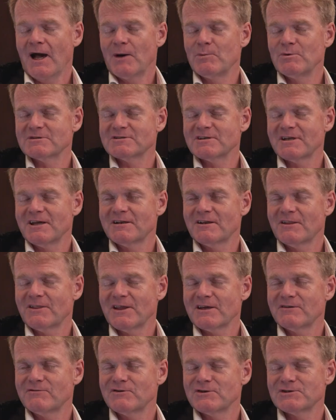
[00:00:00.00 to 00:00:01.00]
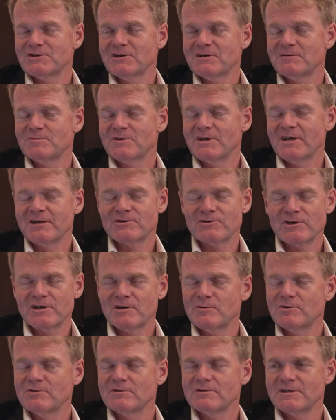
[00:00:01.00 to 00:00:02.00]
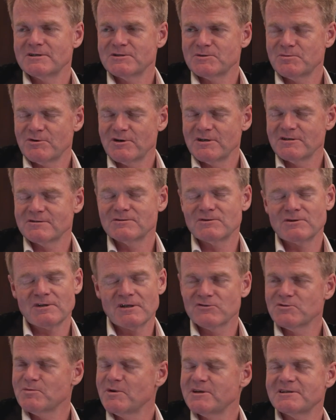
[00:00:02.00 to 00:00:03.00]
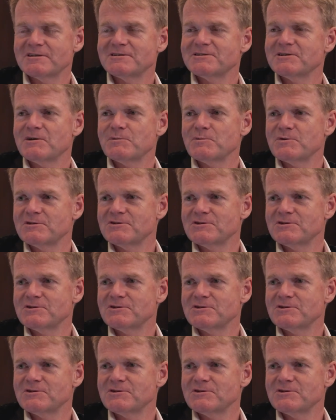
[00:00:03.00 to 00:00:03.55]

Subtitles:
And once again, thank you for your time. Incredible, inspirational. Love spending time with you,